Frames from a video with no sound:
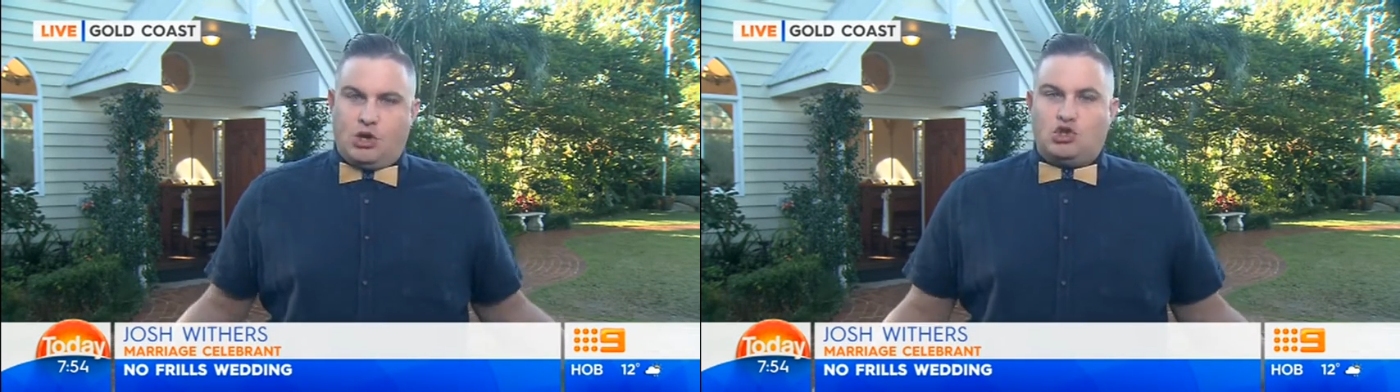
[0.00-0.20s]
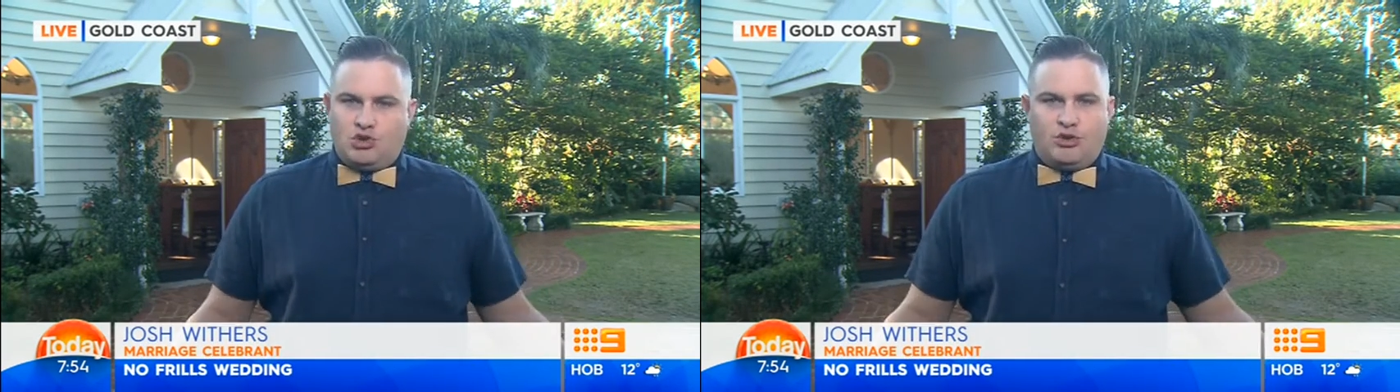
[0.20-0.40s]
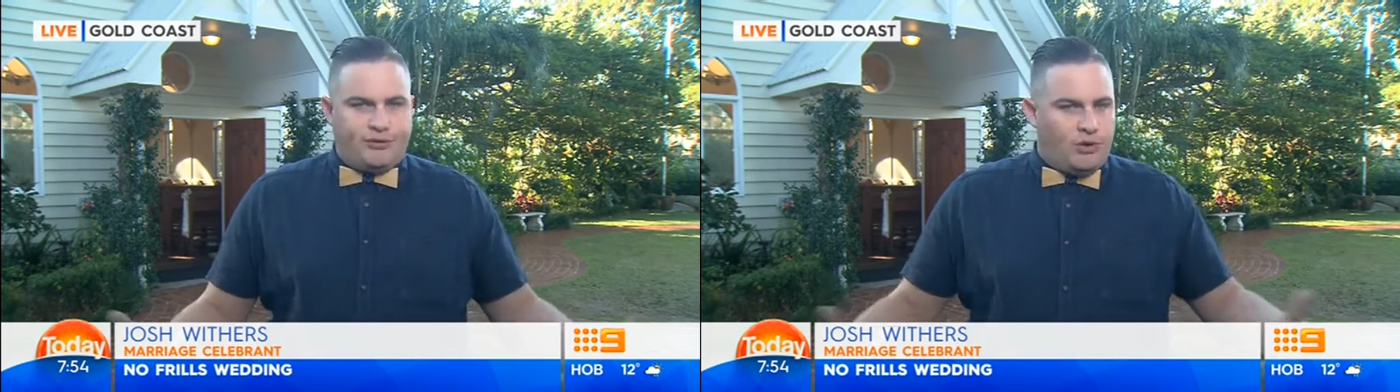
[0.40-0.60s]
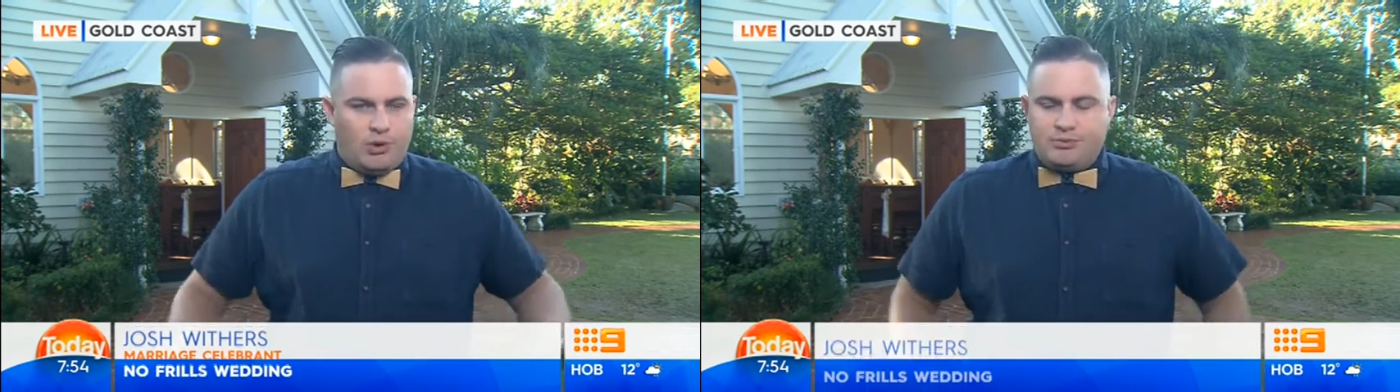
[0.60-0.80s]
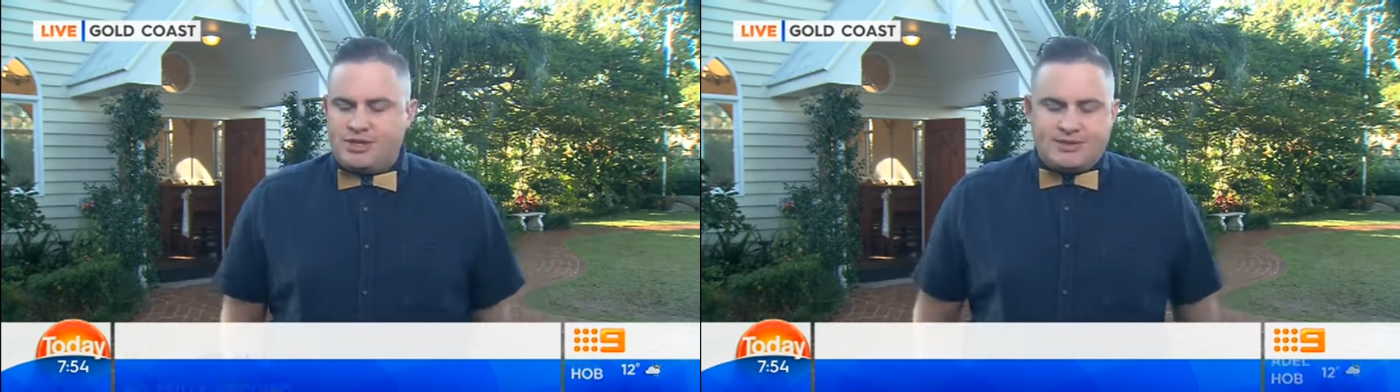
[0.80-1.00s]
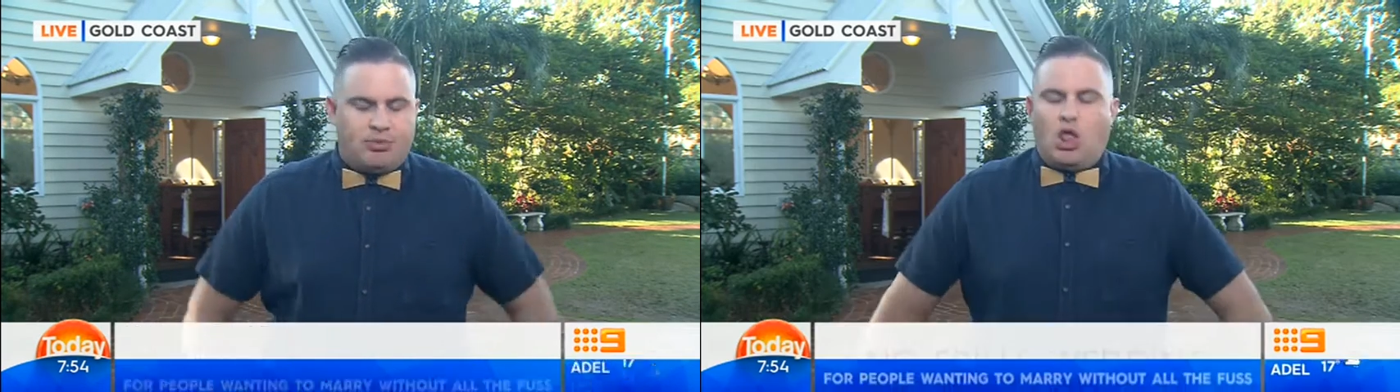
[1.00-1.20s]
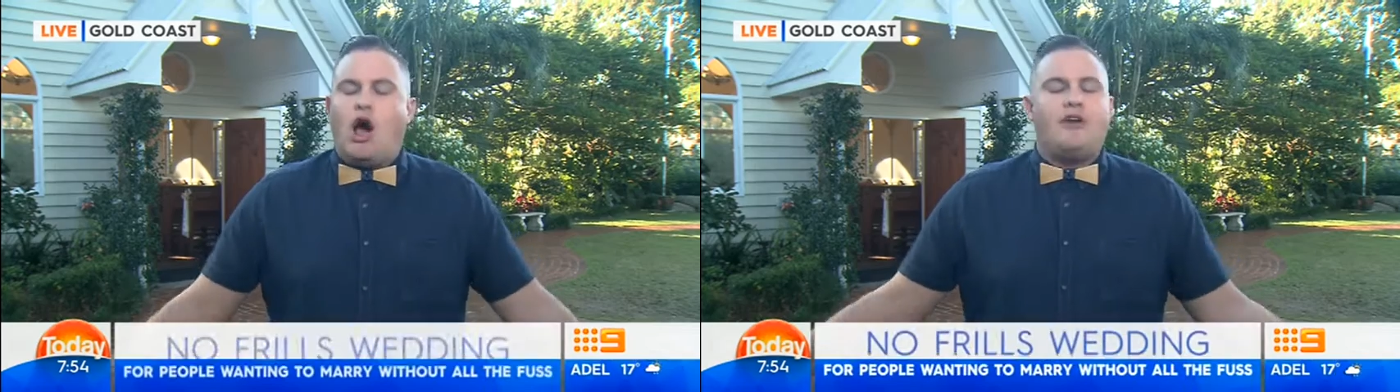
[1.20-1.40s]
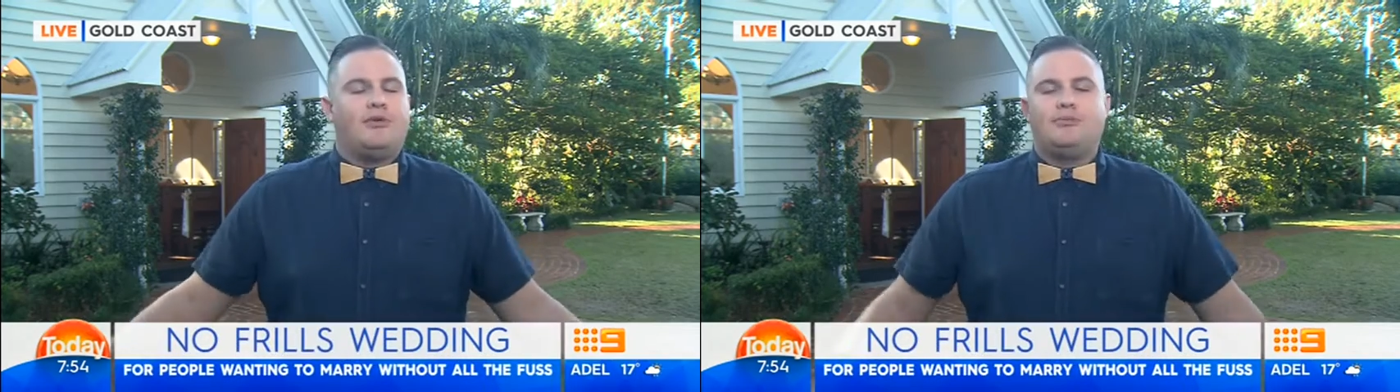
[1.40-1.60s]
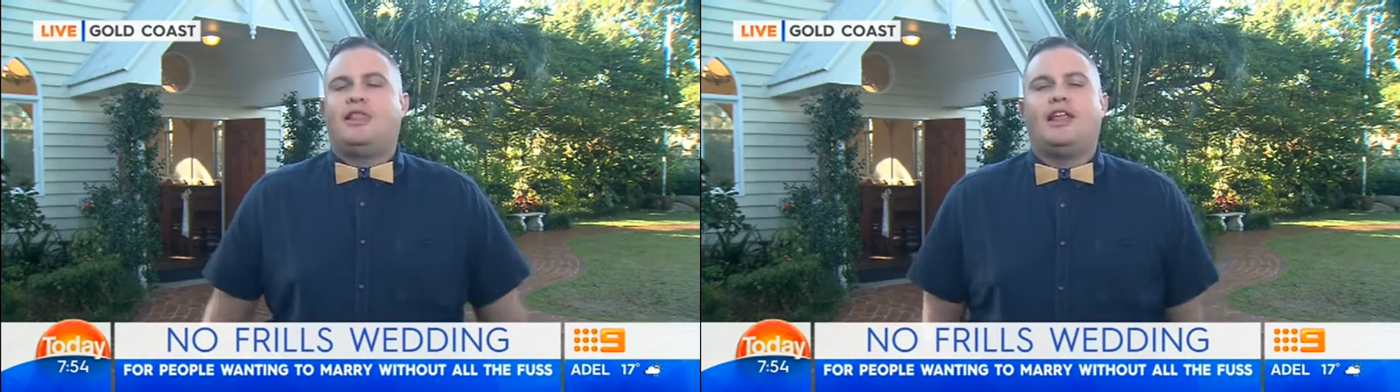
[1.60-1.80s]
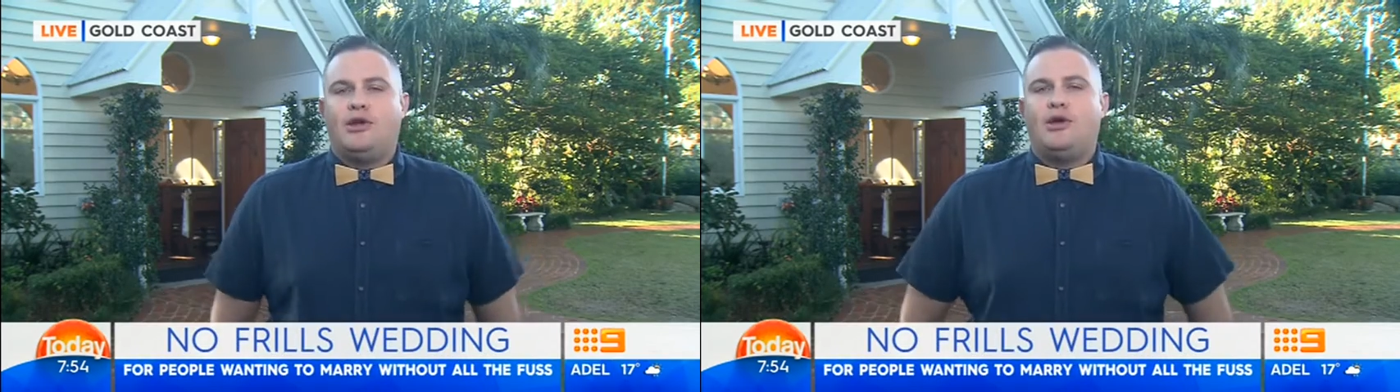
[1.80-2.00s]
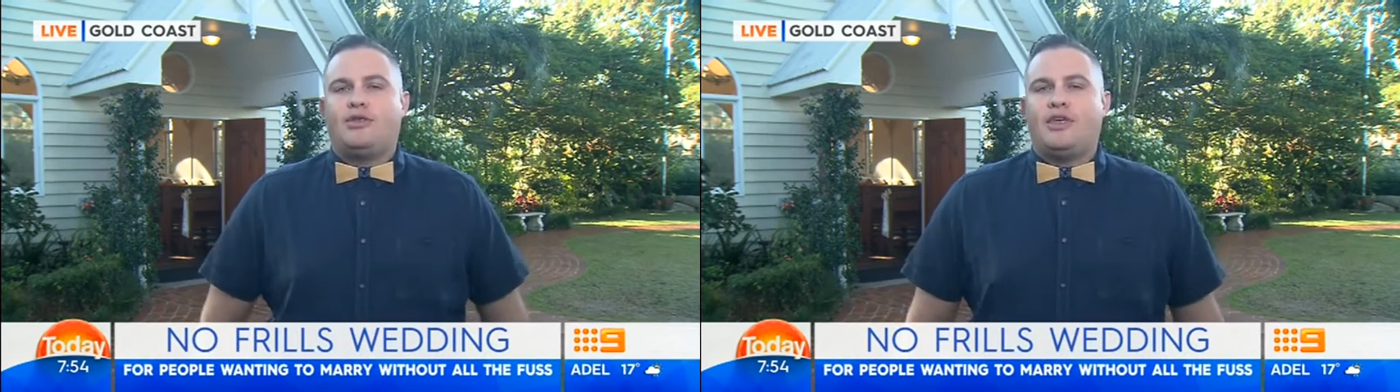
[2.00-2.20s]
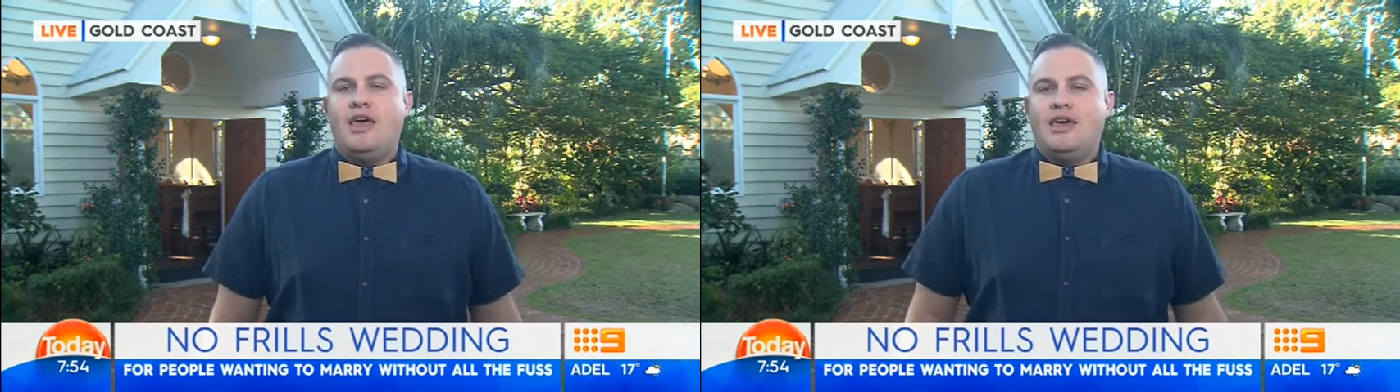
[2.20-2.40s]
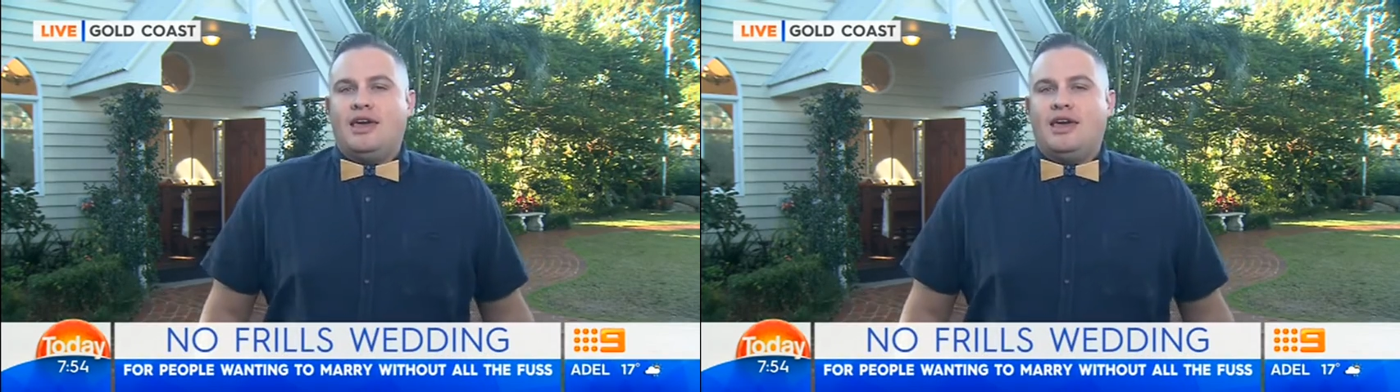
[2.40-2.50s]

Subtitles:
we could do for just life on planet Earth